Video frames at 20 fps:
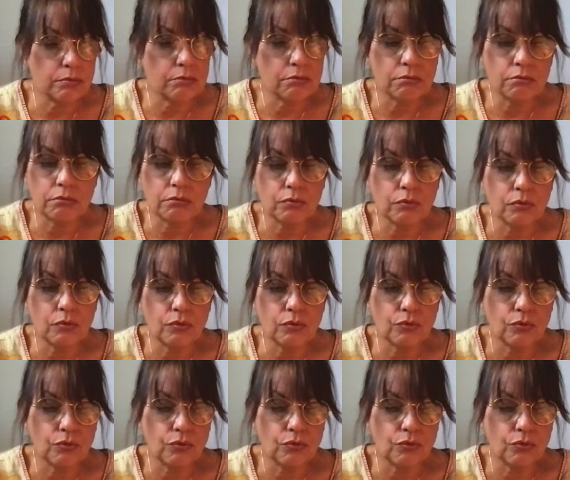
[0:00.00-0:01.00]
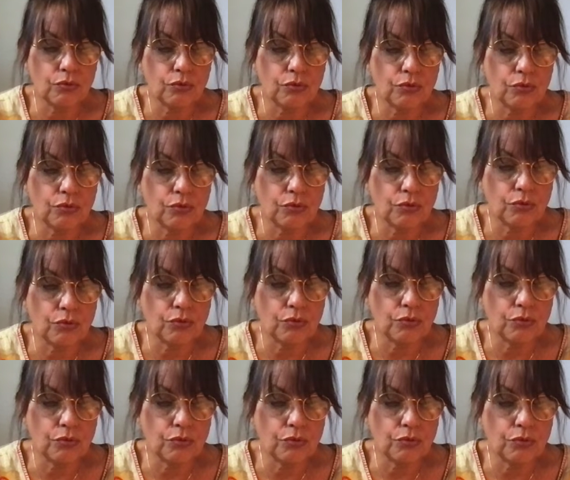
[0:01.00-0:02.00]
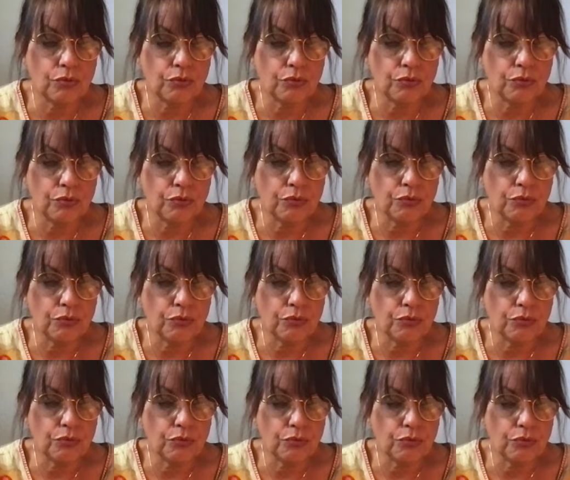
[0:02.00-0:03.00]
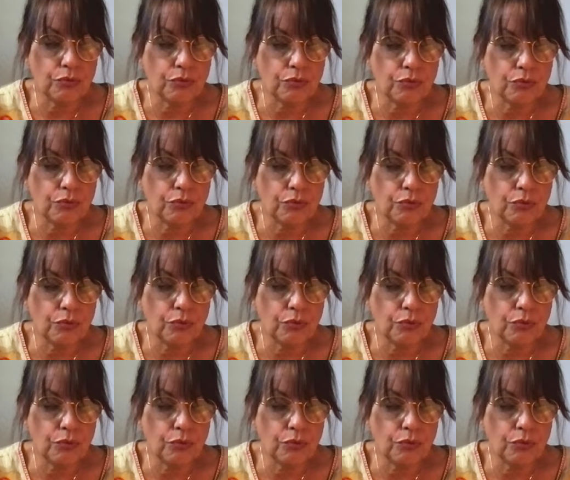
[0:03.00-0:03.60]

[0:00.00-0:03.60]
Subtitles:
Nothing is said.